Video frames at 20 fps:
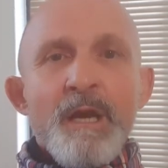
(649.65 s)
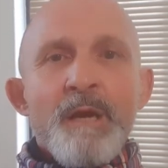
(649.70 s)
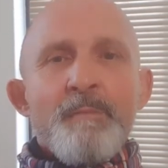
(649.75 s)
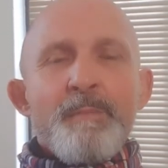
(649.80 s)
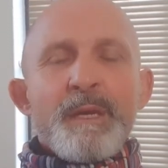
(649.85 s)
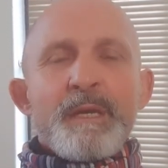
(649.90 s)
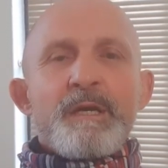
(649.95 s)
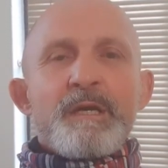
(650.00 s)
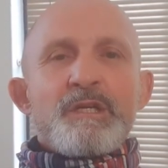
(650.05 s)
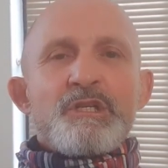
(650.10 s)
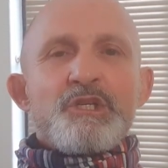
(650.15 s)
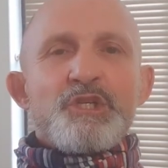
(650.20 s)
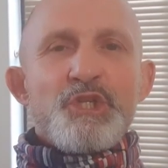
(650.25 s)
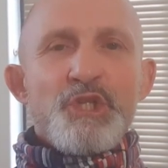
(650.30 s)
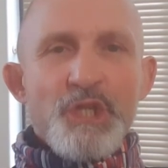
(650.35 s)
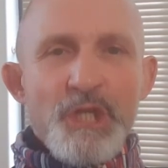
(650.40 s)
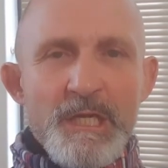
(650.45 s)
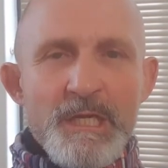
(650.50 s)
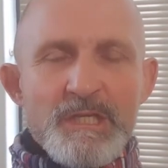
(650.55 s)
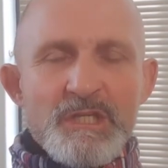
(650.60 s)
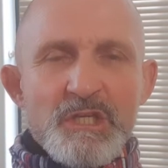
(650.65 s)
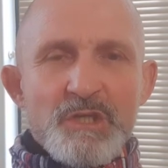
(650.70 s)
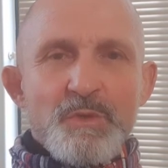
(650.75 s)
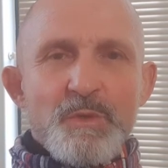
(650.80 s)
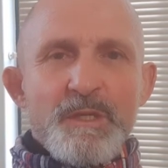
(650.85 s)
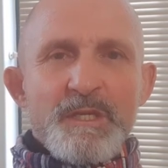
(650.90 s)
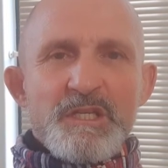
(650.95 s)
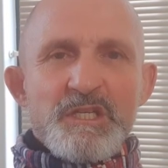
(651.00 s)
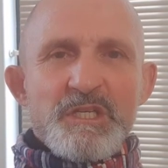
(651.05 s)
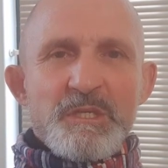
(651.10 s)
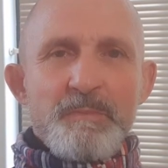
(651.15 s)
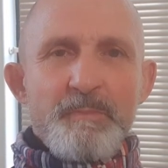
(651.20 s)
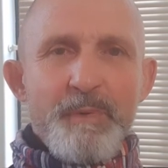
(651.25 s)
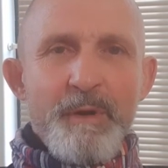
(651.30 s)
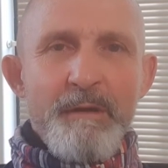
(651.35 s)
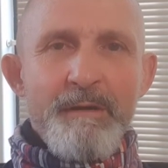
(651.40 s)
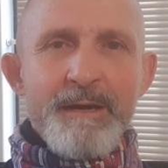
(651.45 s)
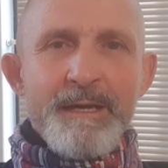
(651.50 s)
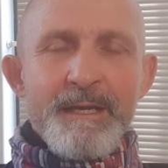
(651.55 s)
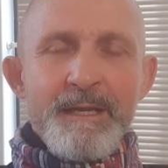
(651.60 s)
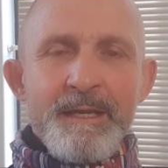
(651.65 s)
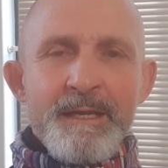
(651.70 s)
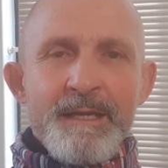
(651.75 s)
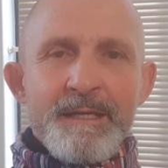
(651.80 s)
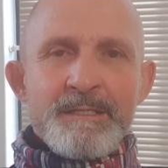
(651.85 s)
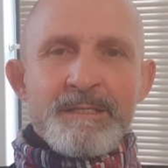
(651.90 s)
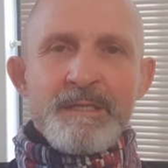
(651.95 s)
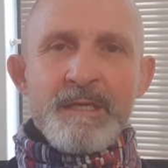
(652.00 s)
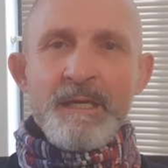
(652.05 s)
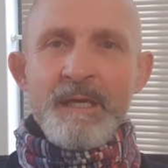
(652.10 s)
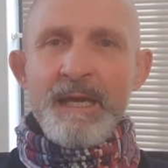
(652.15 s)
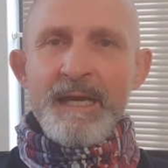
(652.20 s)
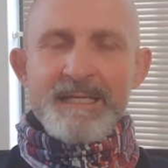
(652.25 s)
because Jesus, where the Spirit is,